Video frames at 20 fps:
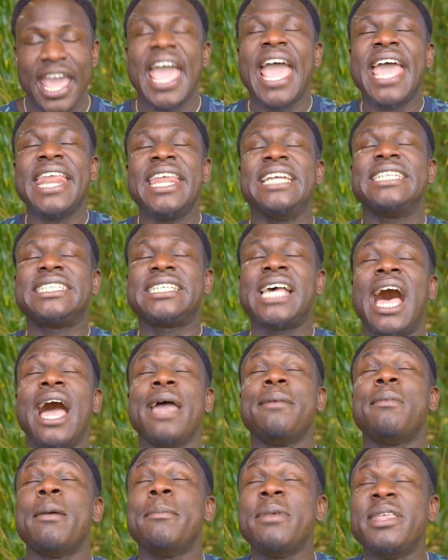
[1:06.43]

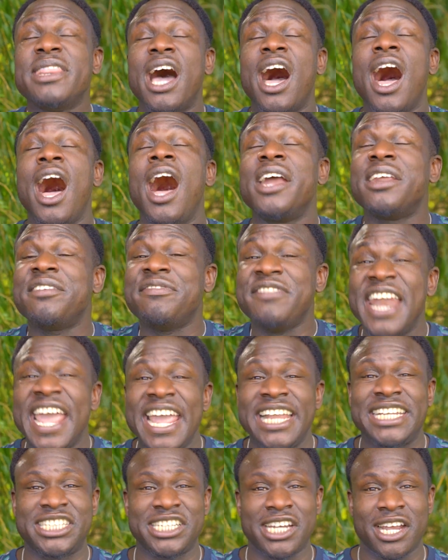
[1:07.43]
Anytime I'm in the heart of
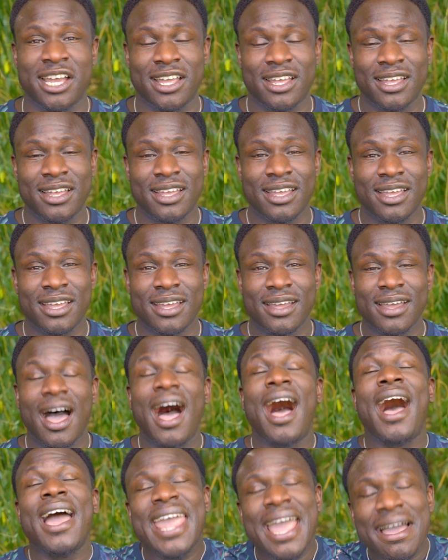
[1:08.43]
nature,
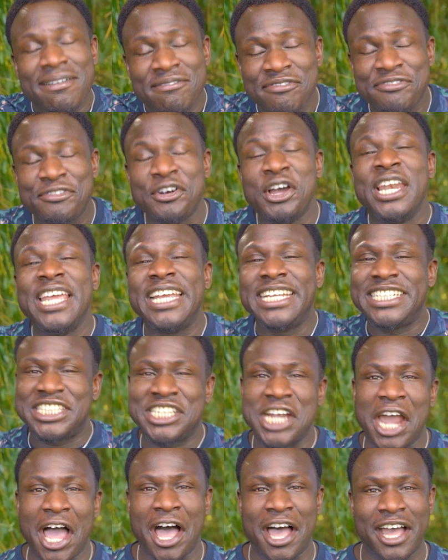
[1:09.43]
I am fully
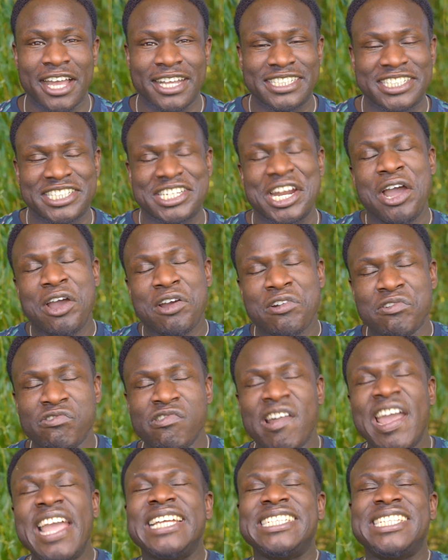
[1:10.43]
charged,
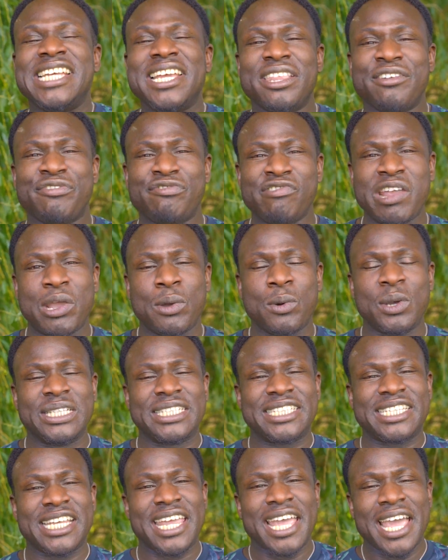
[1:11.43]
raising the
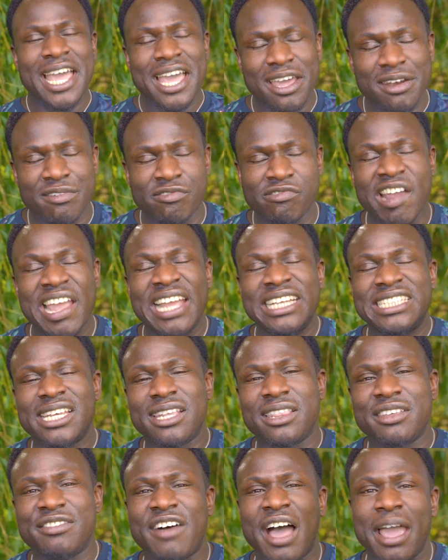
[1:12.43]
frequency and
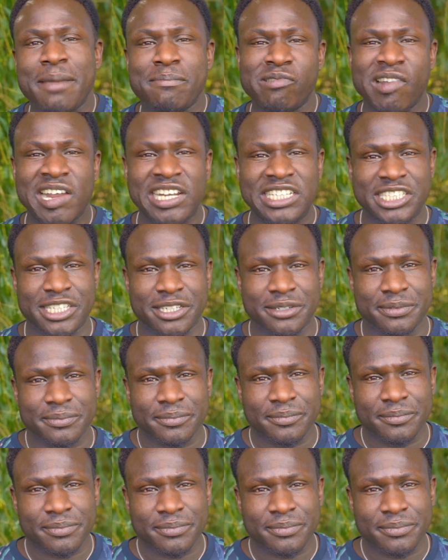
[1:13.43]
raising the vibration.